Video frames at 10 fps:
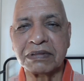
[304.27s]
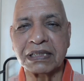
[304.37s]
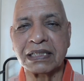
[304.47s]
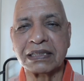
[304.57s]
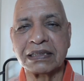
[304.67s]
we
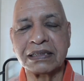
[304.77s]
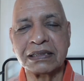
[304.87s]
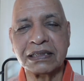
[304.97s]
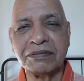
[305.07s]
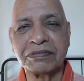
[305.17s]
can just
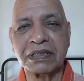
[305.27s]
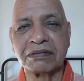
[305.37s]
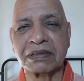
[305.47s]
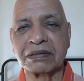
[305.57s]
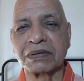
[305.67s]
shift
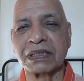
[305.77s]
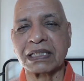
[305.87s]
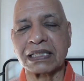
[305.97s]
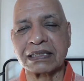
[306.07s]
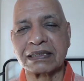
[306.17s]
our
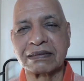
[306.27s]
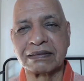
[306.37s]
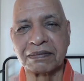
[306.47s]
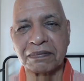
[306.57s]
awareness